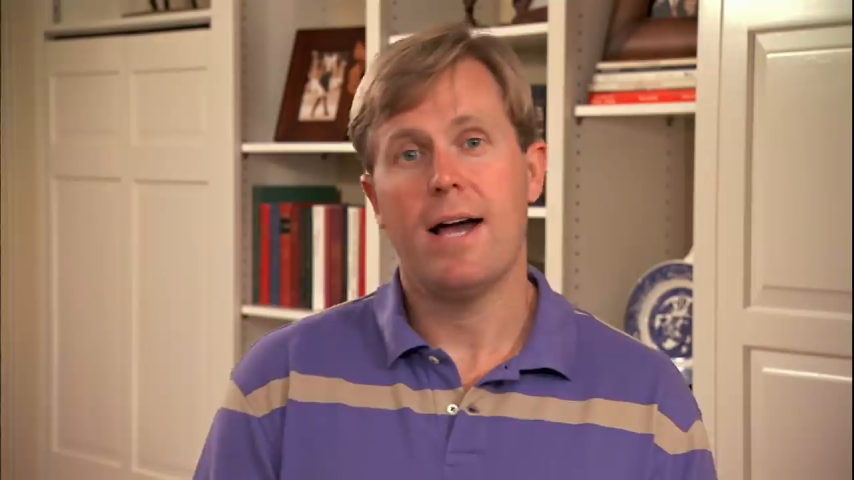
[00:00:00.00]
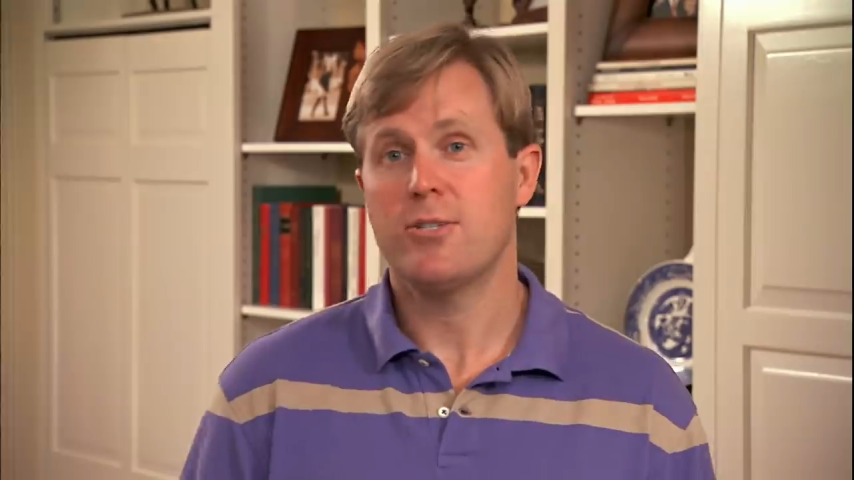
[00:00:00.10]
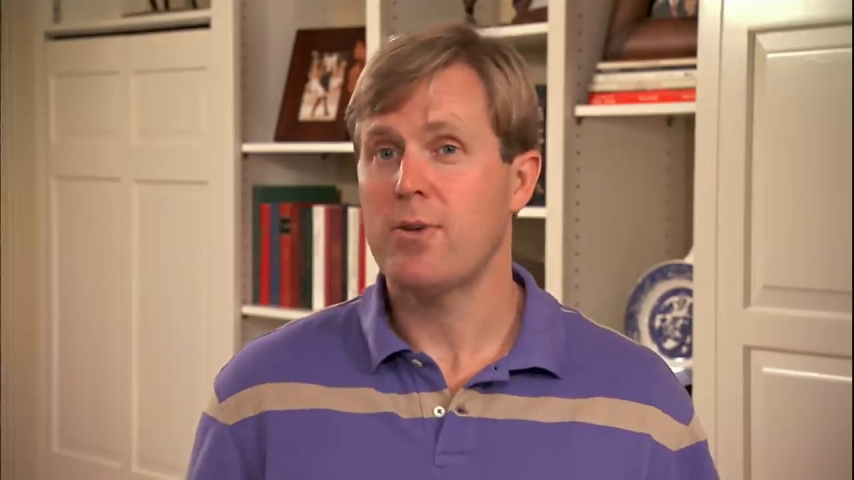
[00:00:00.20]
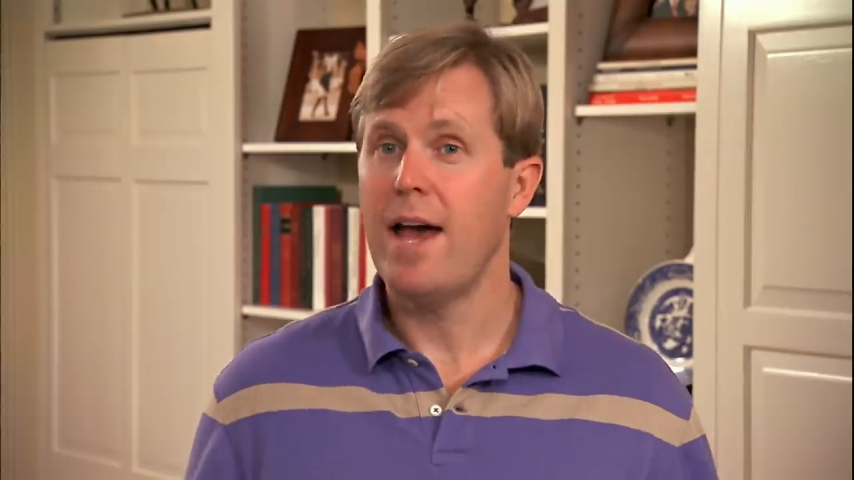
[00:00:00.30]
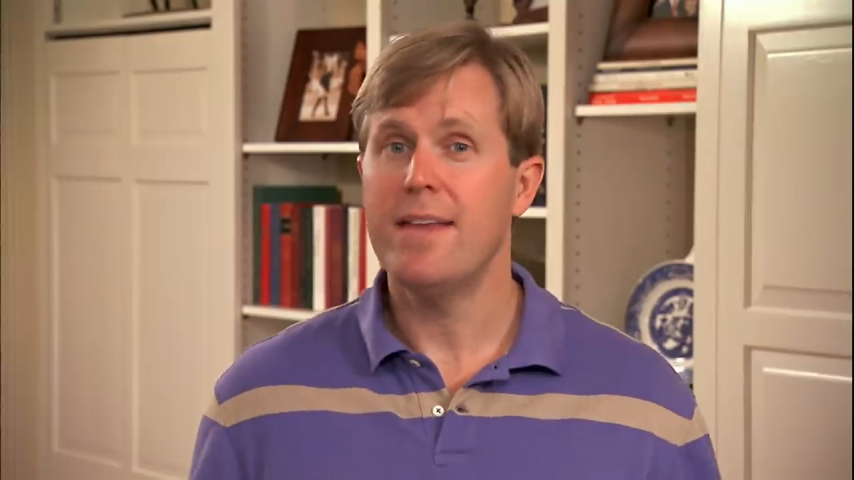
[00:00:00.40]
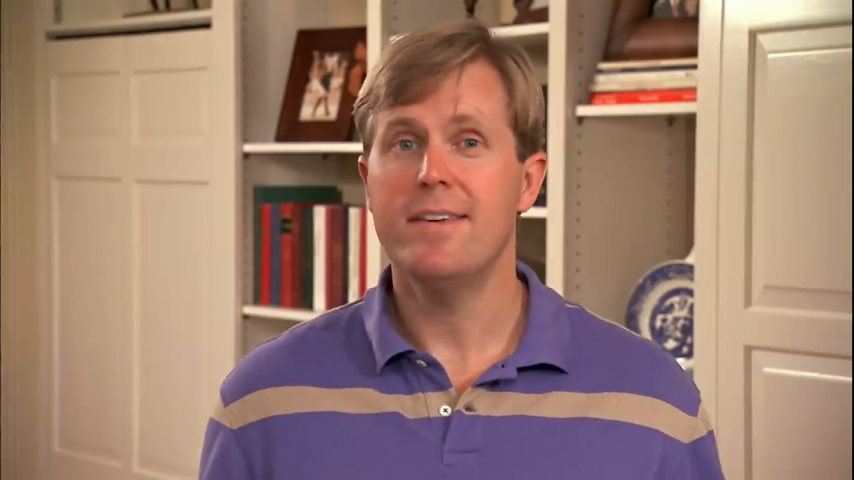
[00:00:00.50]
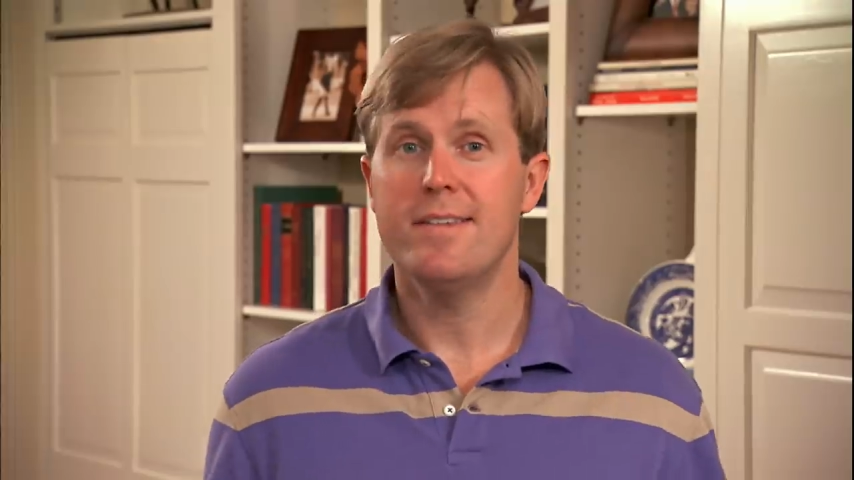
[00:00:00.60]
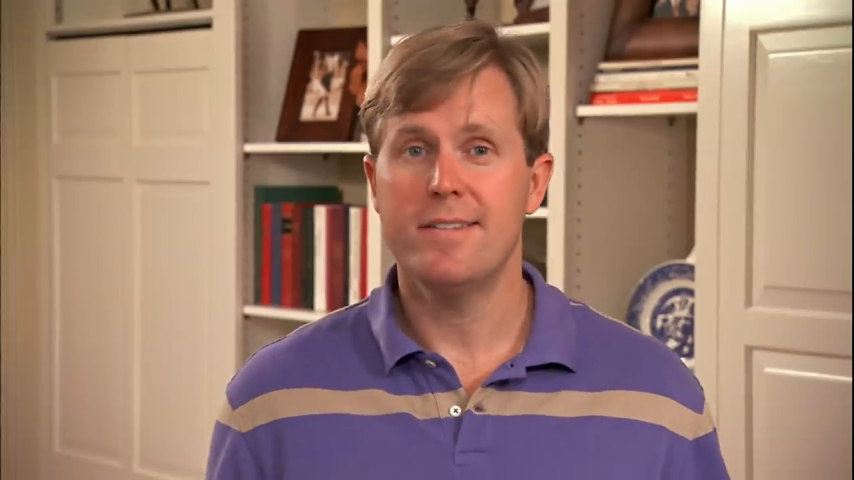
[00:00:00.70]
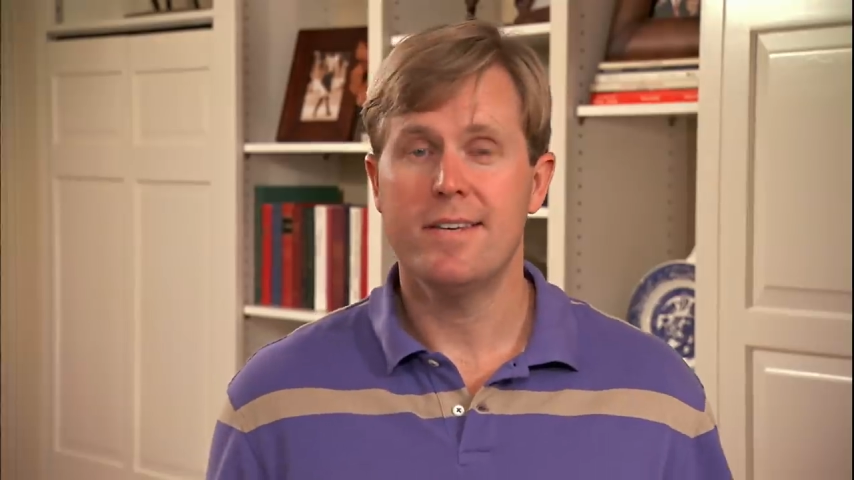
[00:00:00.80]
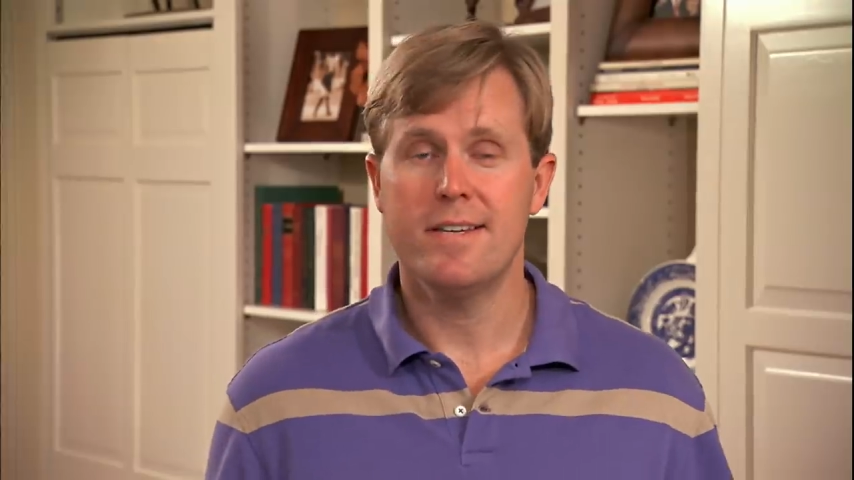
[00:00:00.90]
I tried
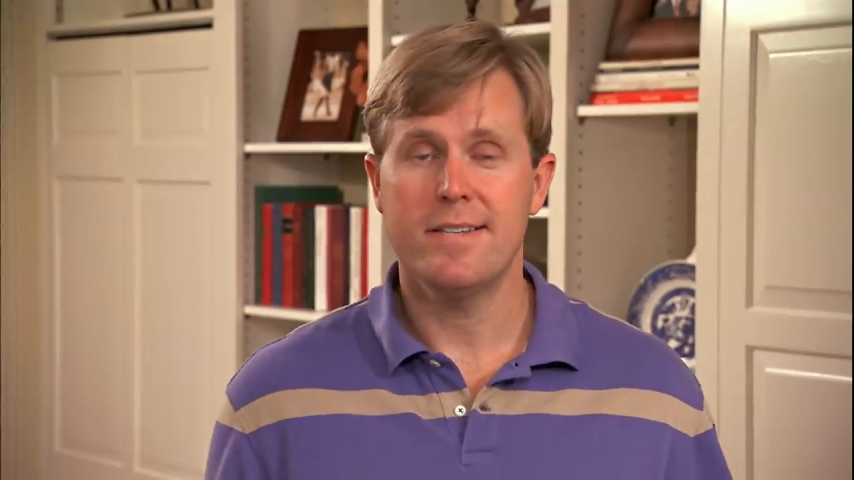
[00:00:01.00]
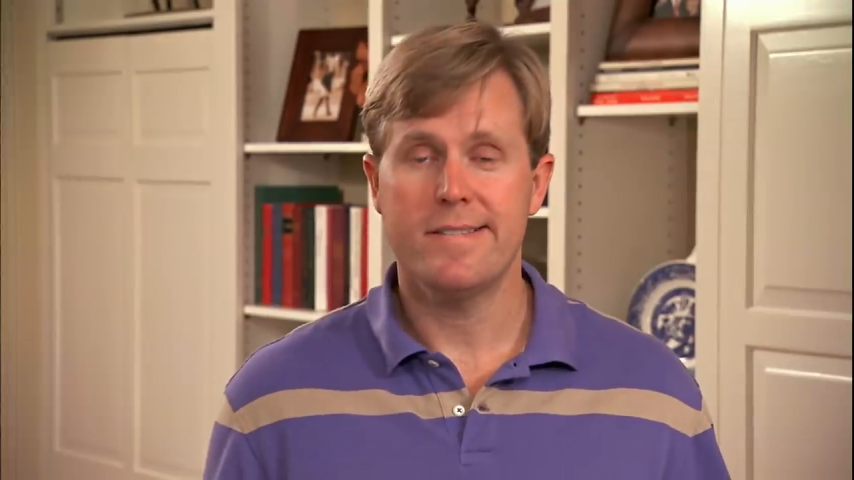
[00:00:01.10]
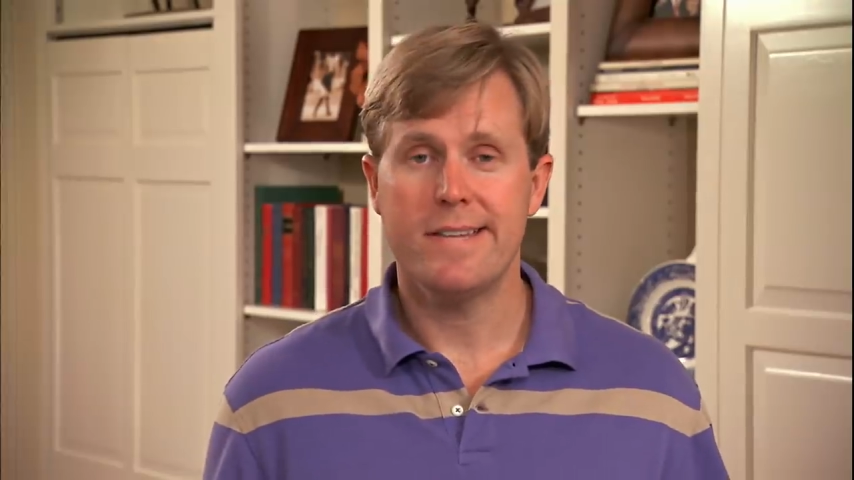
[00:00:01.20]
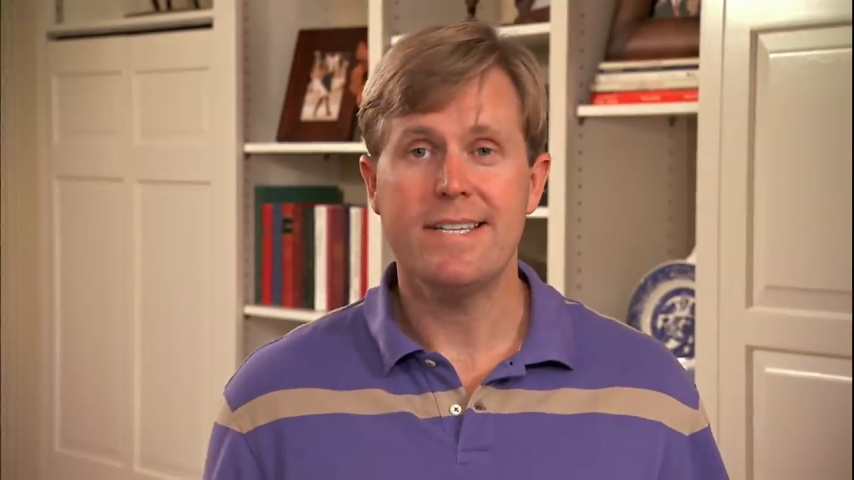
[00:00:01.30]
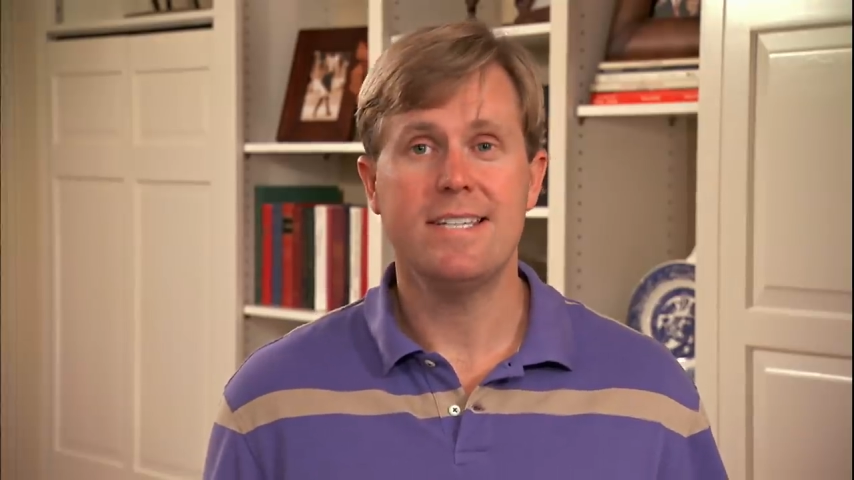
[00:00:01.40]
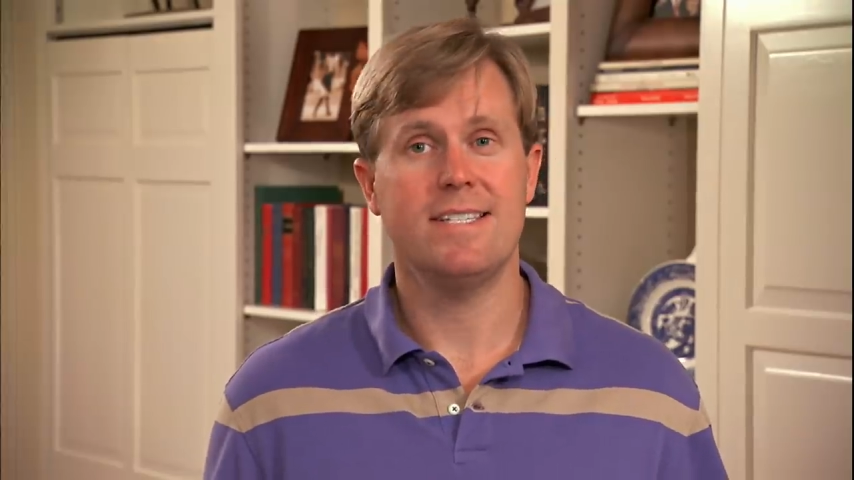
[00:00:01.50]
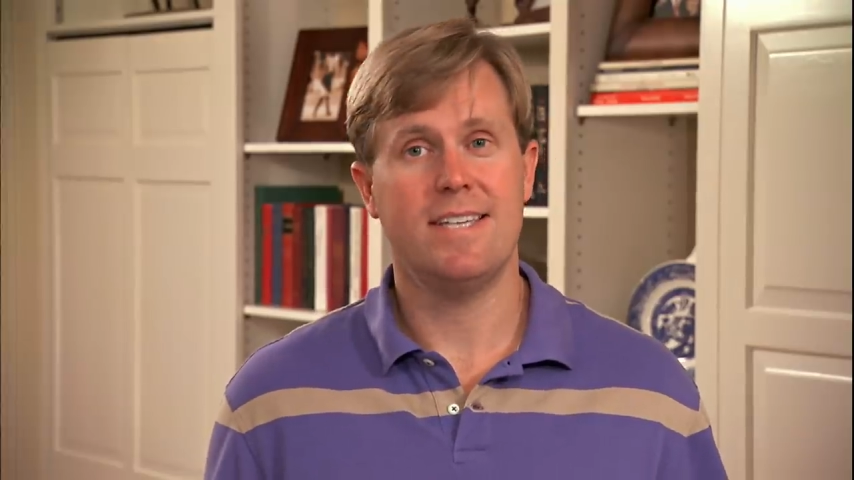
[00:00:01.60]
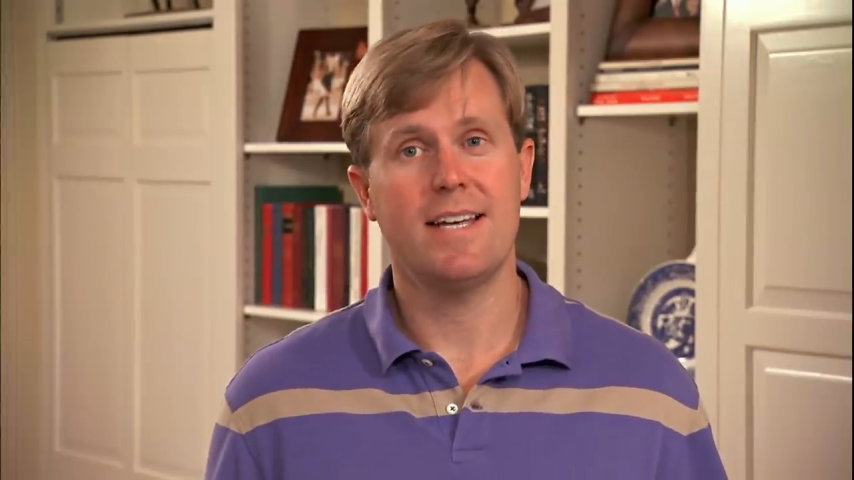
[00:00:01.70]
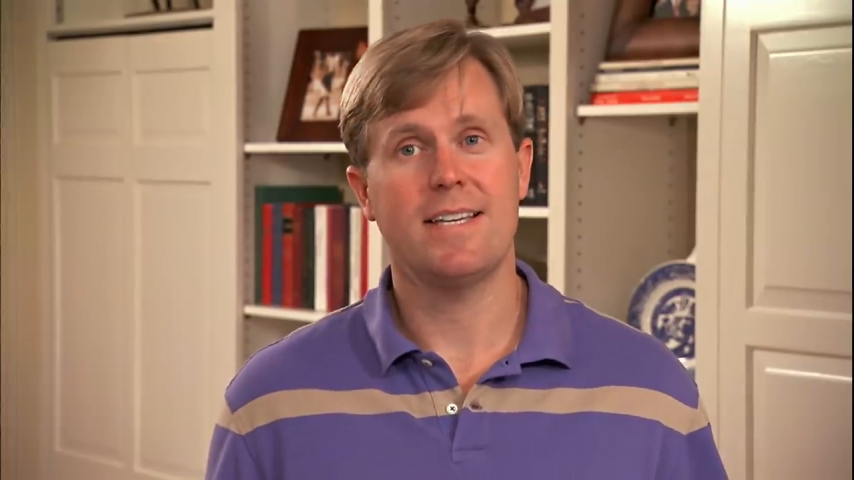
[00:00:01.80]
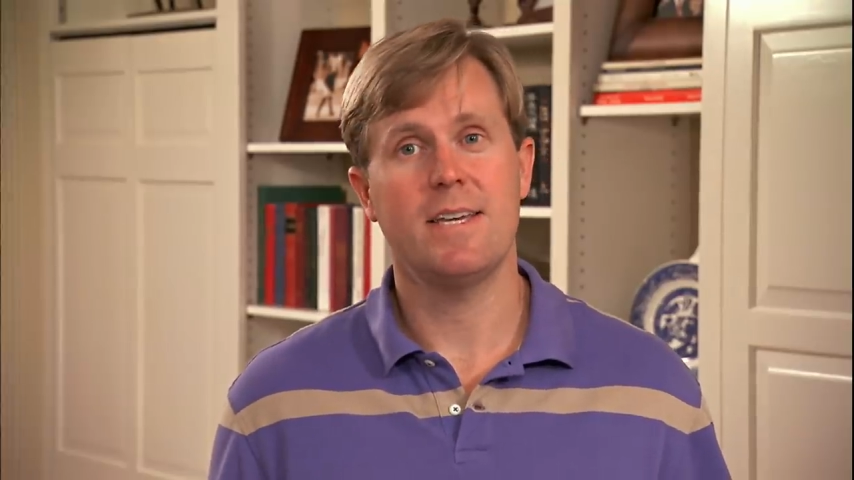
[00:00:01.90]
the leashing
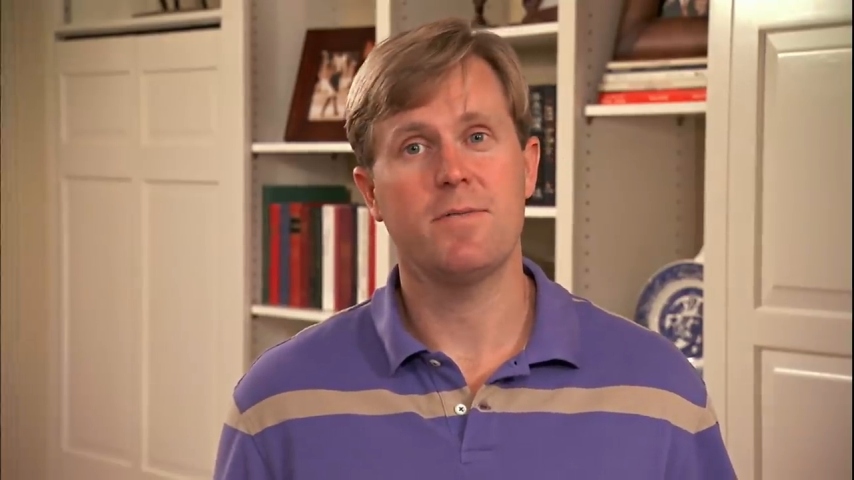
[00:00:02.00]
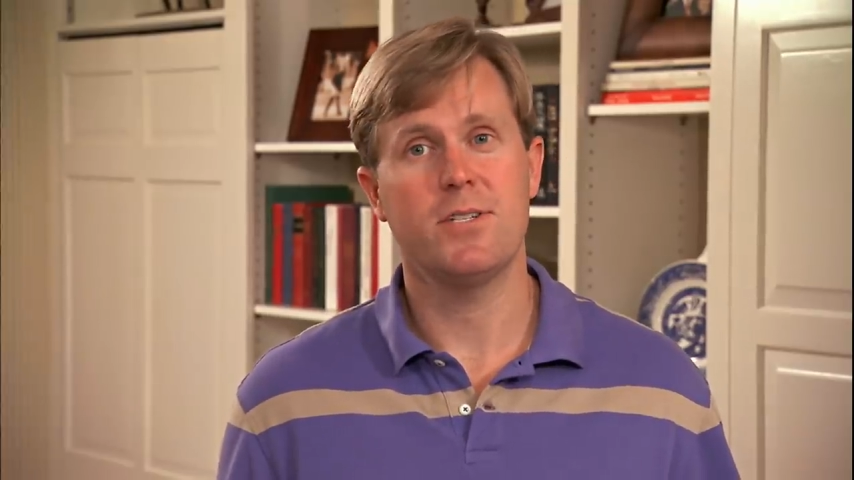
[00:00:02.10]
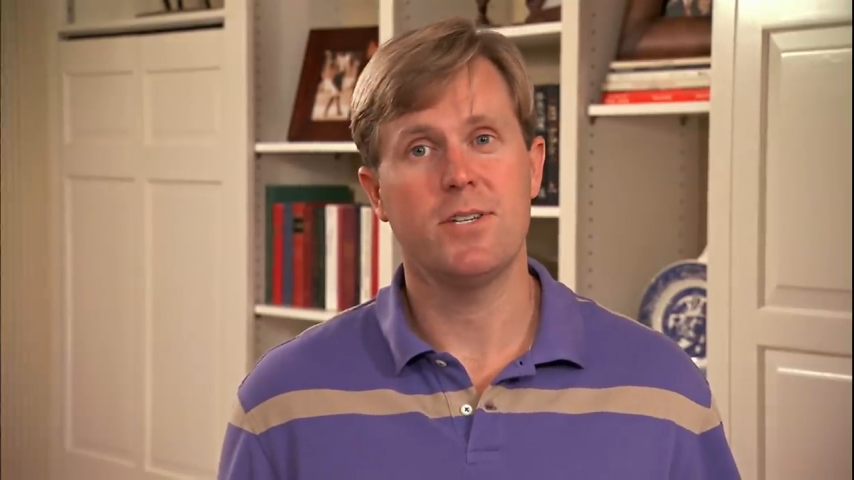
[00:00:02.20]
technique with